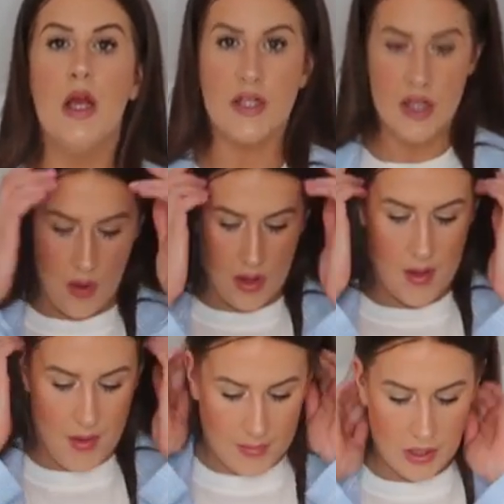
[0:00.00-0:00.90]
So I'll
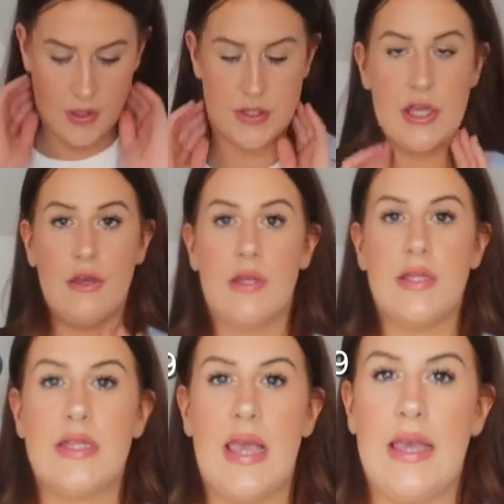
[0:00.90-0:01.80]
come up close so you can
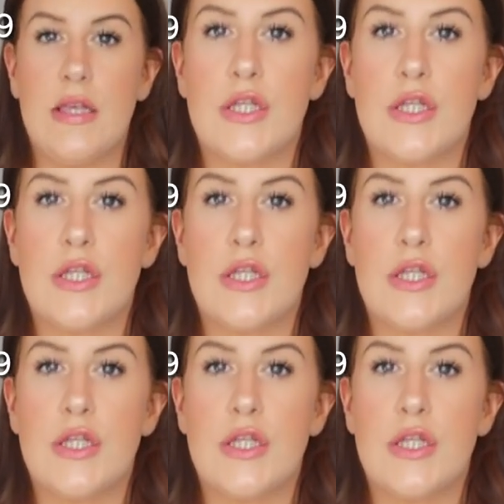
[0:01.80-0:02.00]
see.